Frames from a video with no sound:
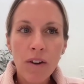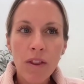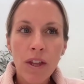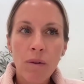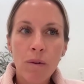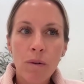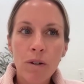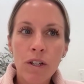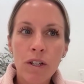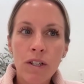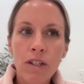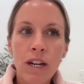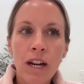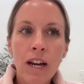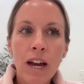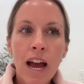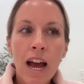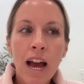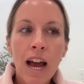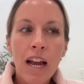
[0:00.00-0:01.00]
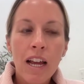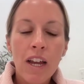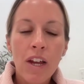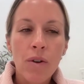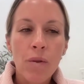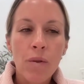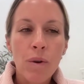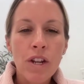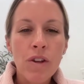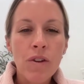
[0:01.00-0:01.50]
There were just,
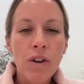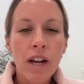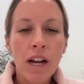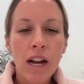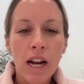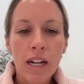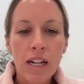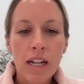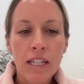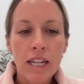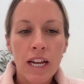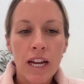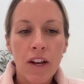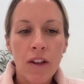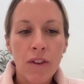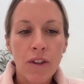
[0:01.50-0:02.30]
when you can kind of tell